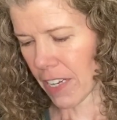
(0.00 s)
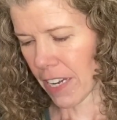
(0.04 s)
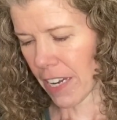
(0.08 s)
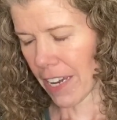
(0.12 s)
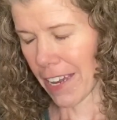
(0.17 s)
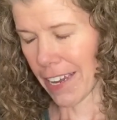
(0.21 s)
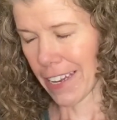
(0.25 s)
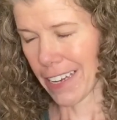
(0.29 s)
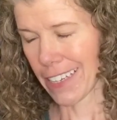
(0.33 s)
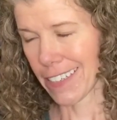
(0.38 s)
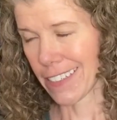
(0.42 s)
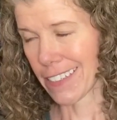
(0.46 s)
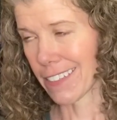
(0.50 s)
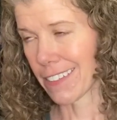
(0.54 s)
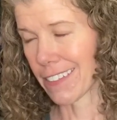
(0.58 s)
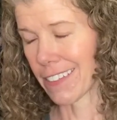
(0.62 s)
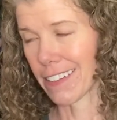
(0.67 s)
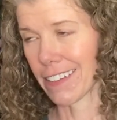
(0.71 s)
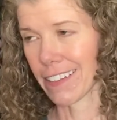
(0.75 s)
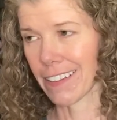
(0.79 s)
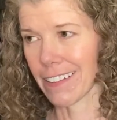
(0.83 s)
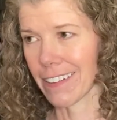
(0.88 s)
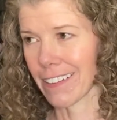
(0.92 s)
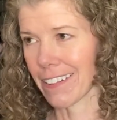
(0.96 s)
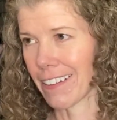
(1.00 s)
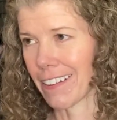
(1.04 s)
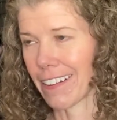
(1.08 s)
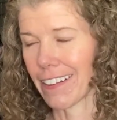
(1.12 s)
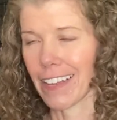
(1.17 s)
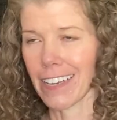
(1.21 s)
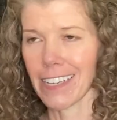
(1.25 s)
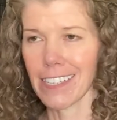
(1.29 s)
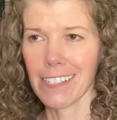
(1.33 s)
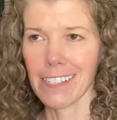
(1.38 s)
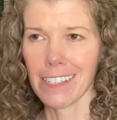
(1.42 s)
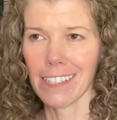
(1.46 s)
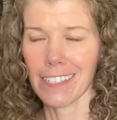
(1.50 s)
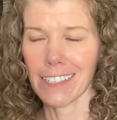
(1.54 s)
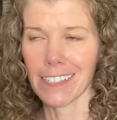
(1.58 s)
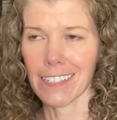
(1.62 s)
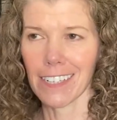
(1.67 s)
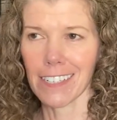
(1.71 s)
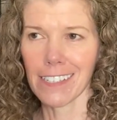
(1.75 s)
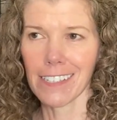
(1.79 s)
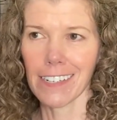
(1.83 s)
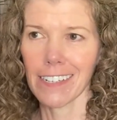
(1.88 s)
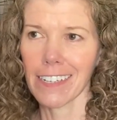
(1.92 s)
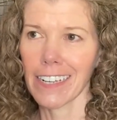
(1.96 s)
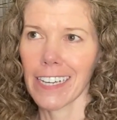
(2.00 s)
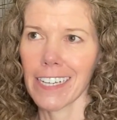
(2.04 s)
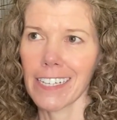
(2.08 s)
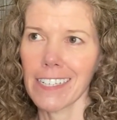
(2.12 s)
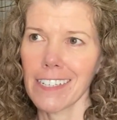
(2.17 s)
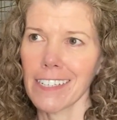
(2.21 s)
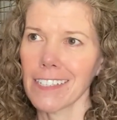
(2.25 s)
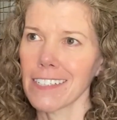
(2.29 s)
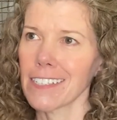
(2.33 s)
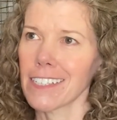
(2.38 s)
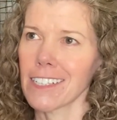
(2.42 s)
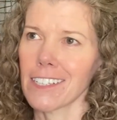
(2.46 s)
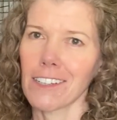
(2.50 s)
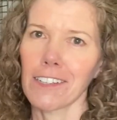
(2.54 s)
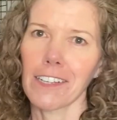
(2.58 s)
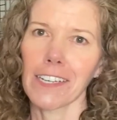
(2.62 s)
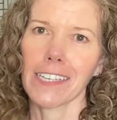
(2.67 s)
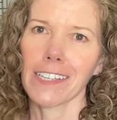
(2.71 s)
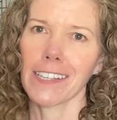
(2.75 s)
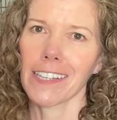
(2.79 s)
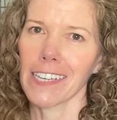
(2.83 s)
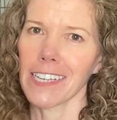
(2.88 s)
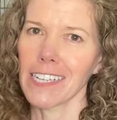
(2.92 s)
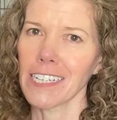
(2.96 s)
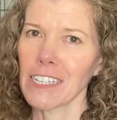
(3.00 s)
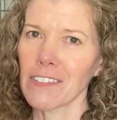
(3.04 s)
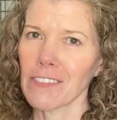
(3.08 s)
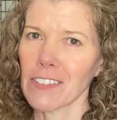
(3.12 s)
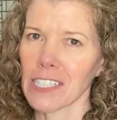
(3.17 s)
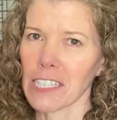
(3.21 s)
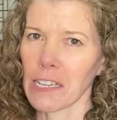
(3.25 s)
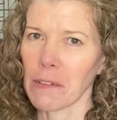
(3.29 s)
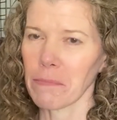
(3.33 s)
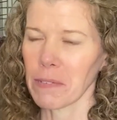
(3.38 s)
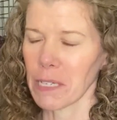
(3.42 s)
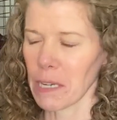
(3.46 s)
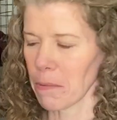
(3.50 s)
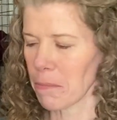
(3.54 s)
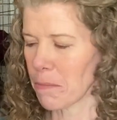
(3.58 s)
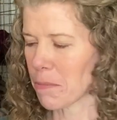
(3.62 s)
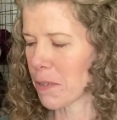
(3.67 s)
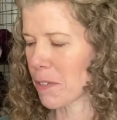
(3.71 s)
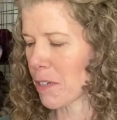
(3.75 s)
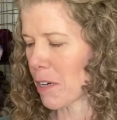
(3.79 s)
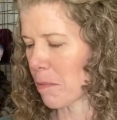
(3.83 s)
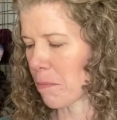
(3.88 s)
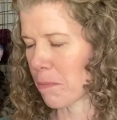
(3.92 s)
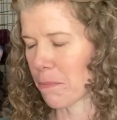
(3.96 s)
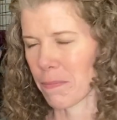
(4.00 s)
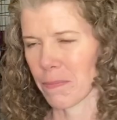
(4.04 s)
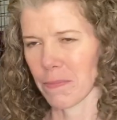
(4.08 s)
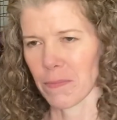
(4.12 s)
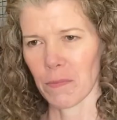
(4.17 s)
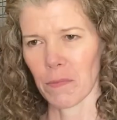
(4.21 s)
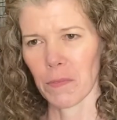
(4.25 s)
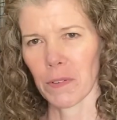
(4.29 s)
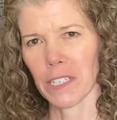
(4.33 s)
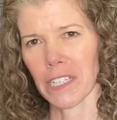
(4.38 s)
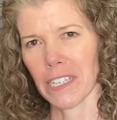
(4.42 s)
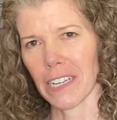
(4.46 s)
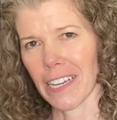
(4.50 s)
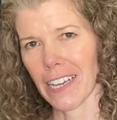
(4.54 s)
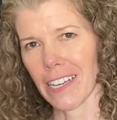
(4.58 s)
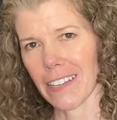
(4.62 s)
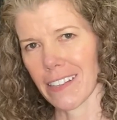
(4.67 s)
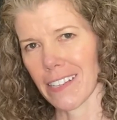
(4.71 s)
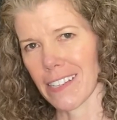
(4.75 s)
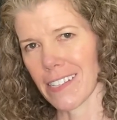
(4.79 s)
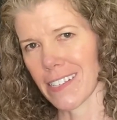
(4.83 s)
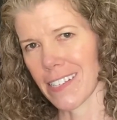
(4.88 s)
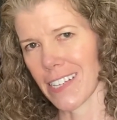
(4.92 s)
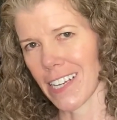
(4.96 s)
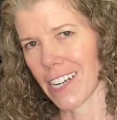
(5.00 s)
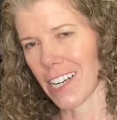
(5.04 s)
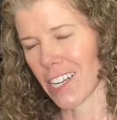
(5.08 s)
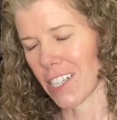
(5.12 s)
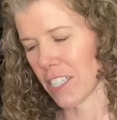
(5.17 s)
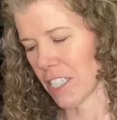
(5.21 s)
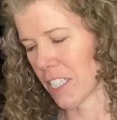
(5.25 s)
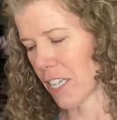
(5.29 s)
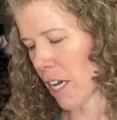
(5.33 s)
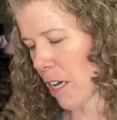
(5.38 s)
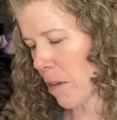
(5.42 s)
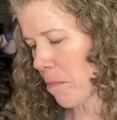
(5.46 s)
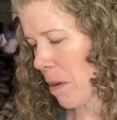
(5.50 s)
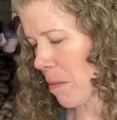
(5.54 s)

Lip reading: And unless it doesn't end until like the end of September, I wouldn't get these in on time.